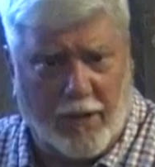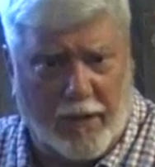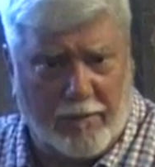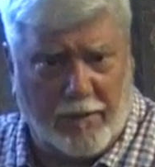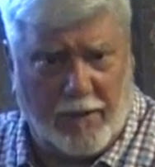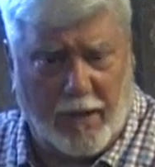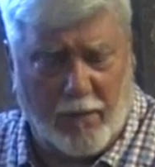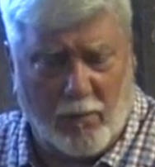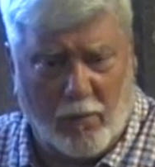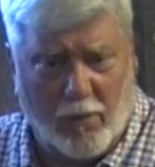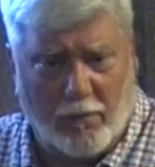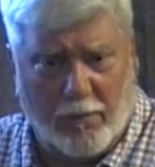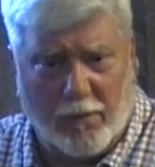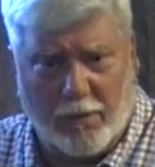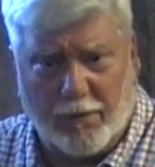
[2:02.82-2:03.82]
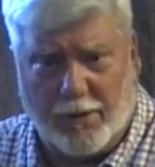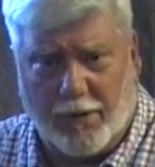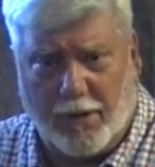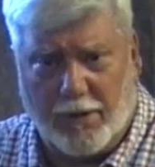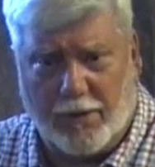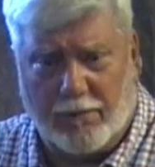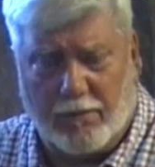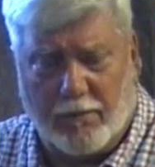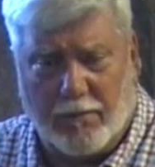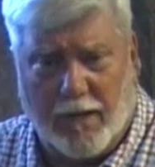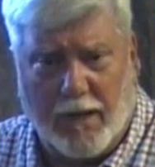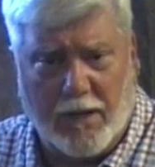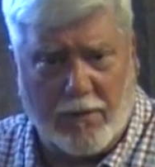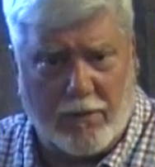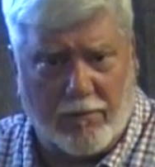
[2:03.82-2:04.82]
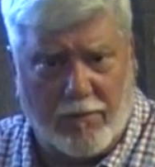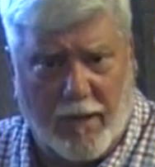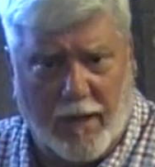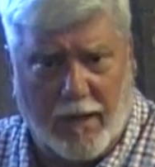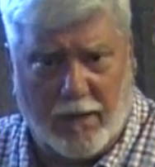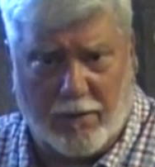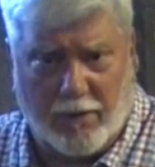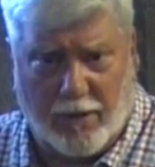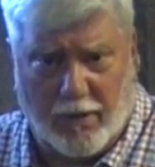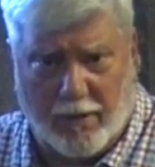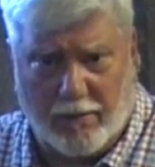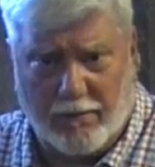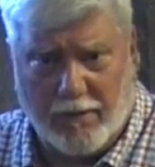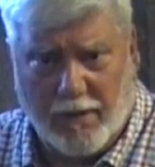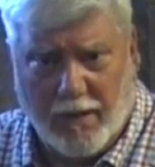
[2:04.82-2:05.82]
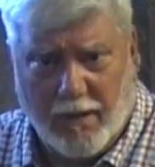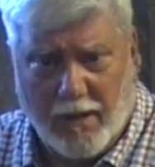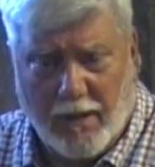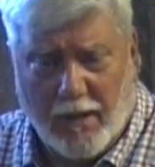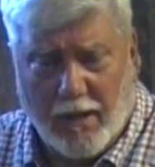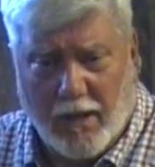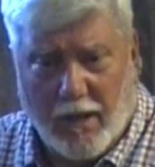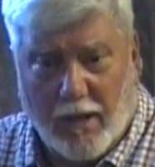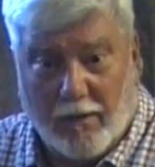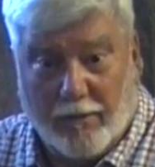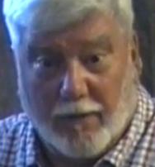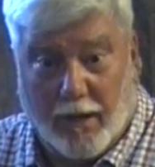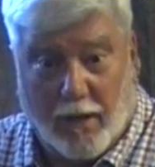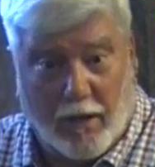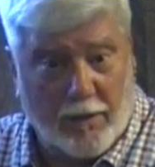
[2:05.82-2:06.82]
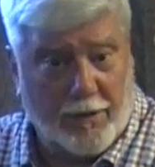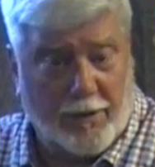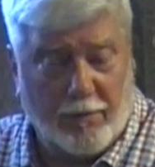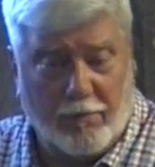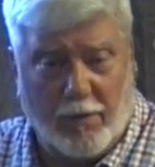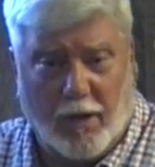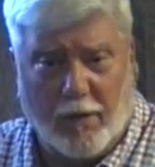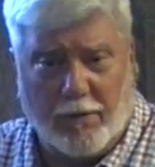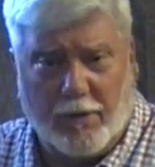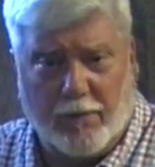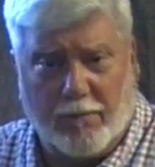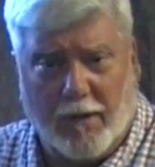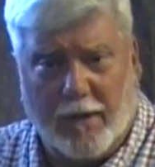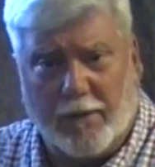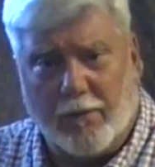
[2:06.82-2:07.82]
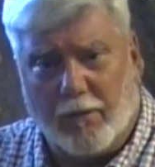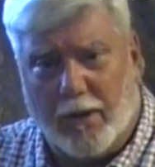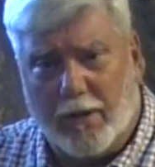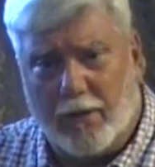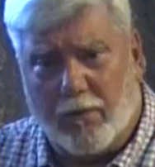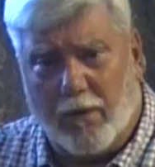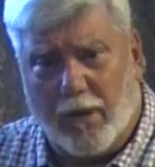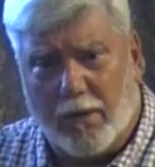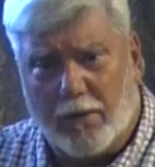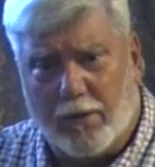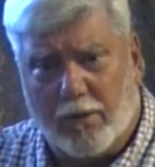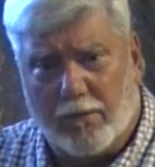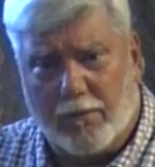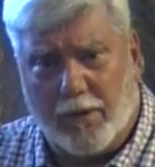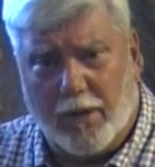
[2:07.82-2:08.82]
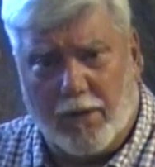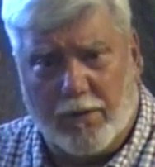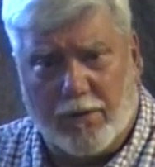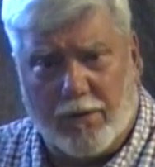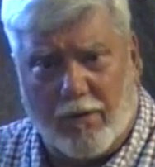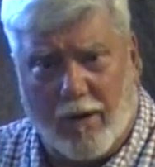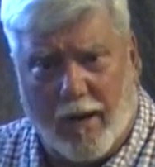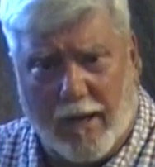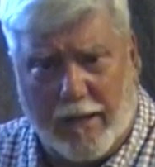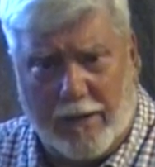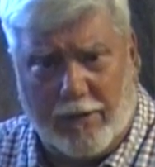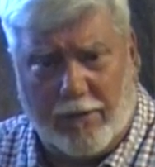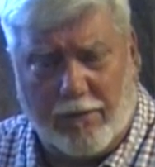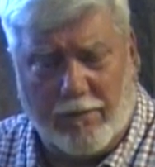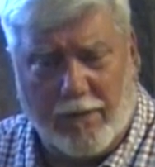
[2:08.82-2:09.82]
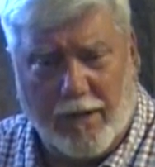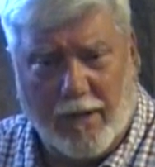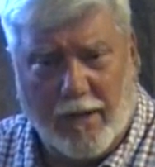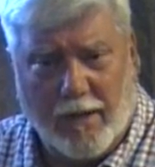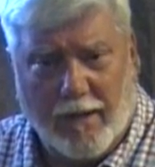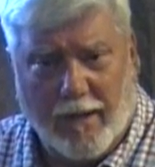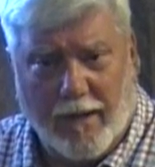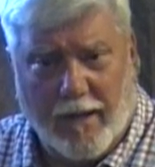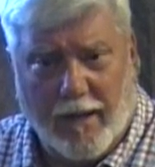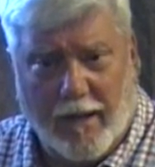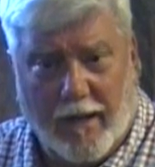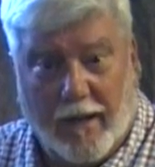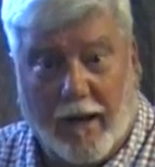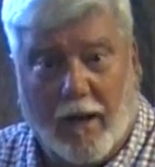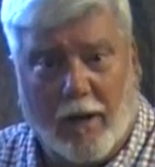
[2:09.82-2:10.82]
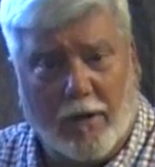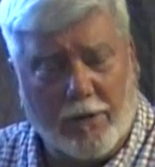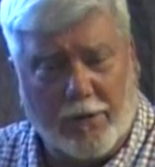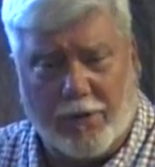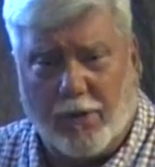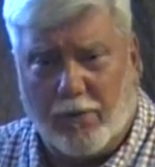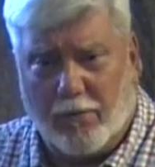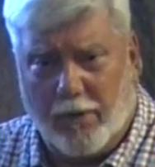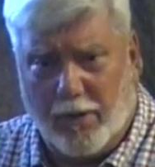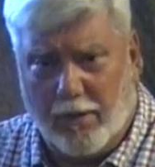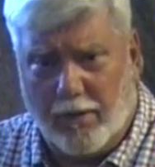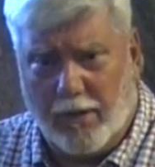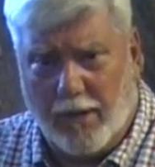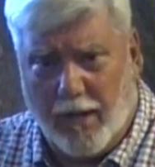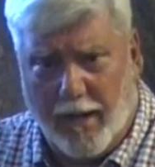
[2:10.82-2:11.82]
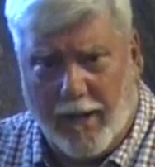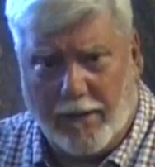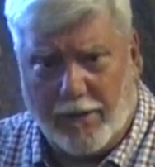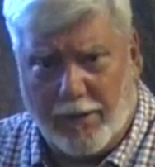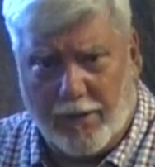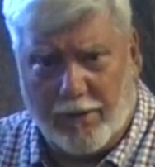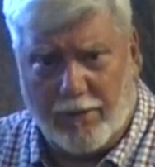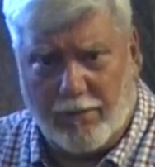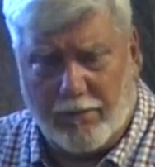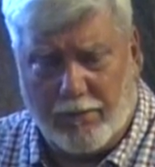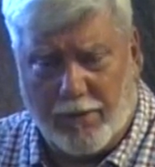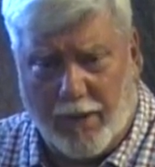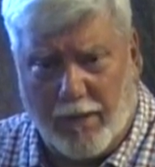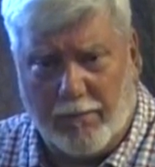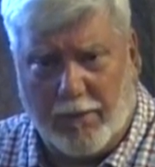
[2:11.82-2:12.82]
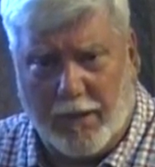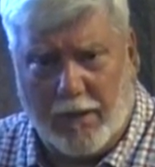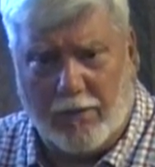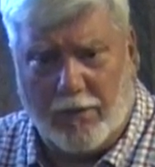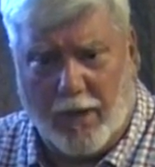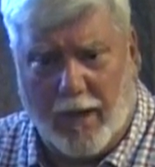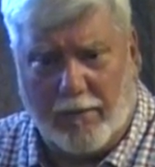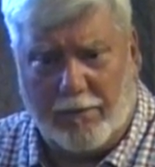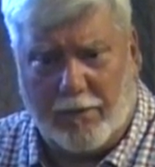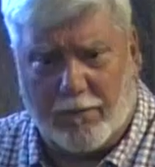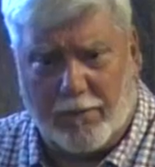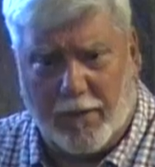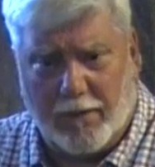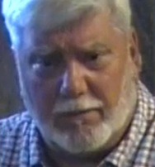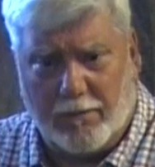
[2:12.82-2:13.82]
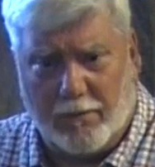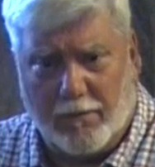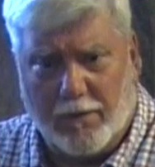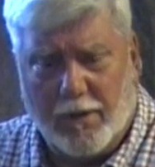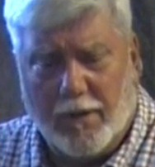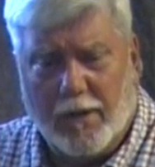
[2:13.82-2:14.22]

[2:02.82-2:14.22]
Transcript: 17.1. We're going to see some amazing things here that also talks about the resurrection of Jesus Christ. And also here in Acts 17 chapter, people,